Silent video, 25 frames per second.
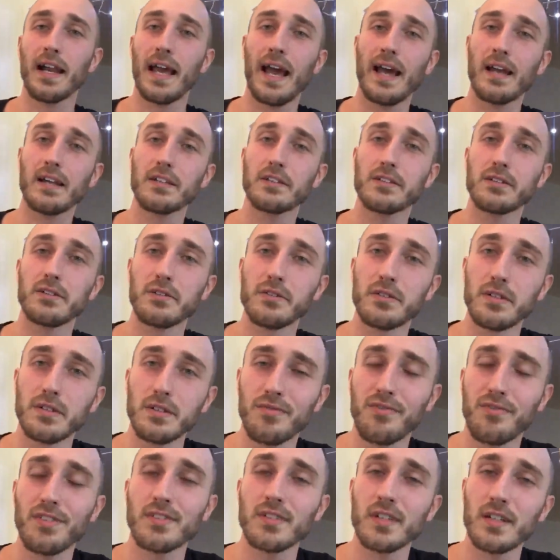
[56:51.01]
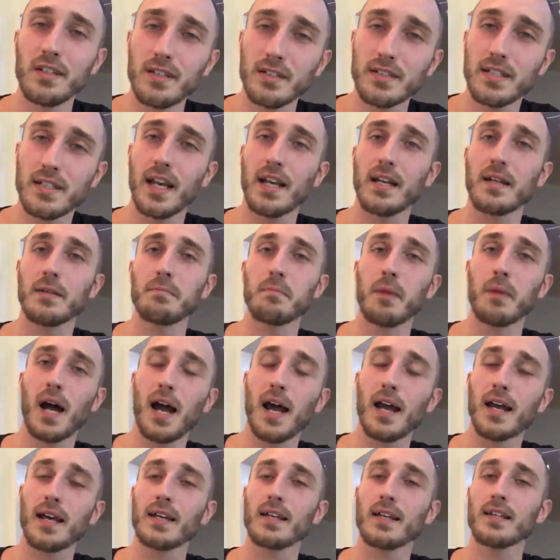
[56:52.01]
attitude that's facilitated
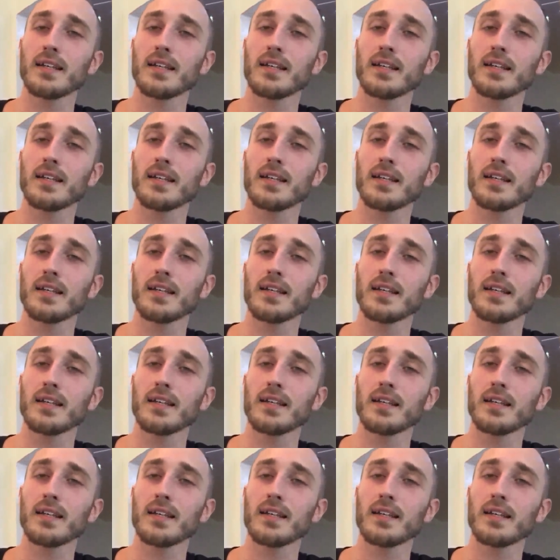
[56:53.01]
by,